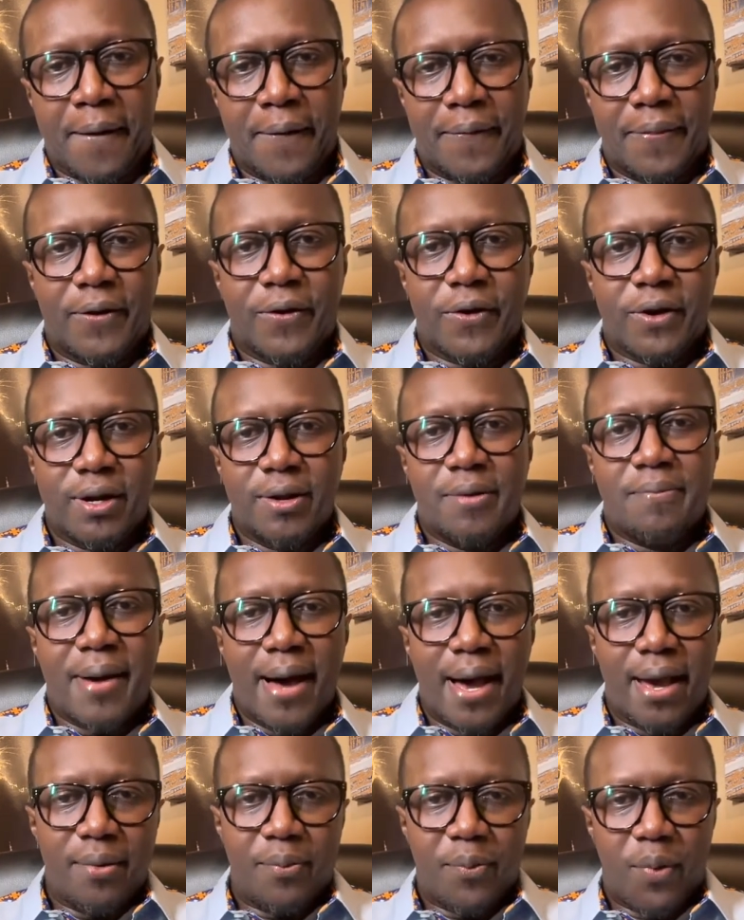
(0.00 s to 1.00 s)
They're going to
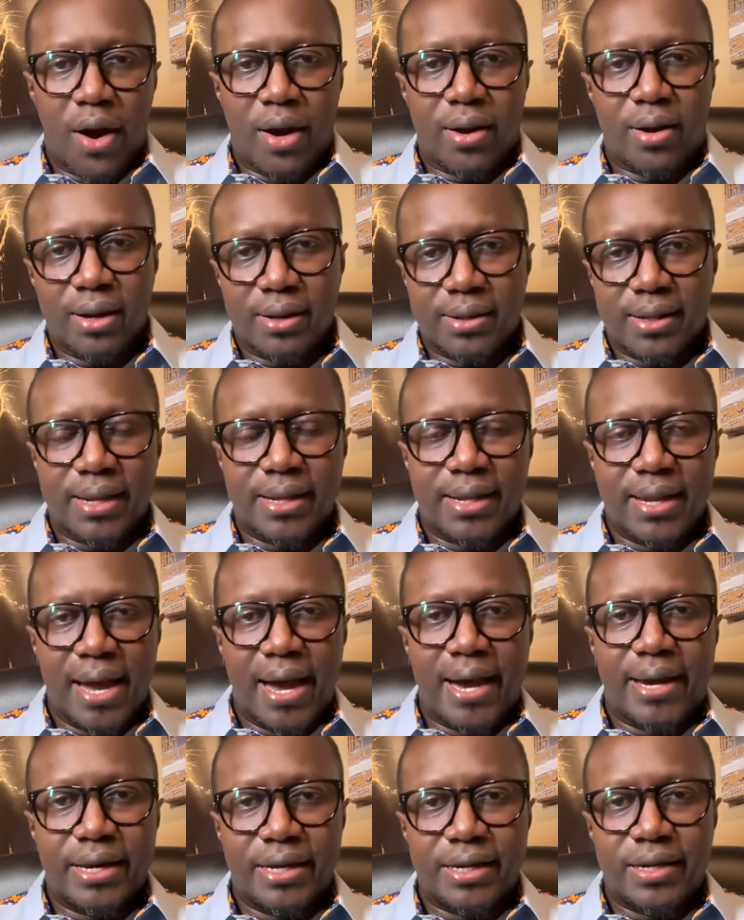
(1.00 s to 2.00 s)
buy a product that they
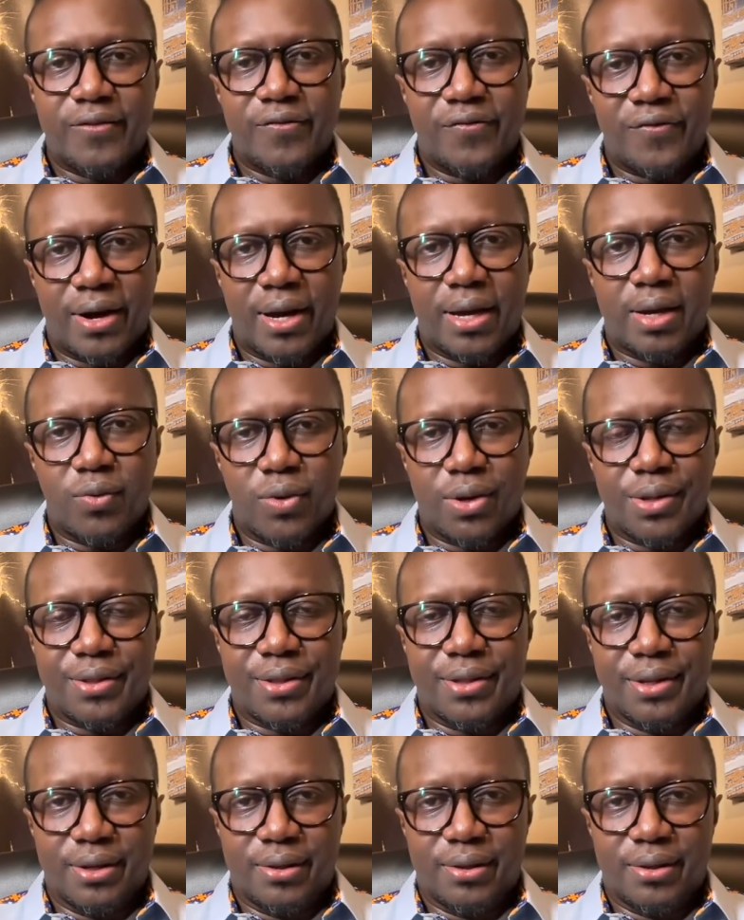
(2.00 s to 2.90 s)
identify with.